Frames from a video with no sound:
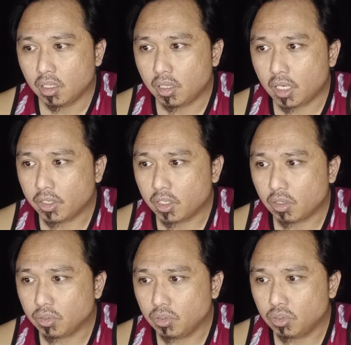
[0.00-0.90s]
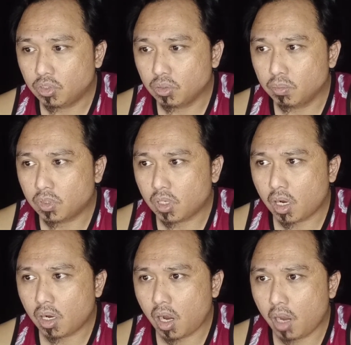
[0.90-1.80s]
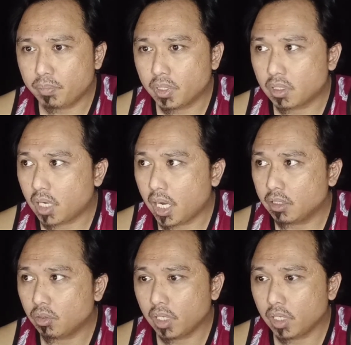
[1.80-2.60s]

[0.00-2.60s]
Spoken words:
there you go. YouTube copyright.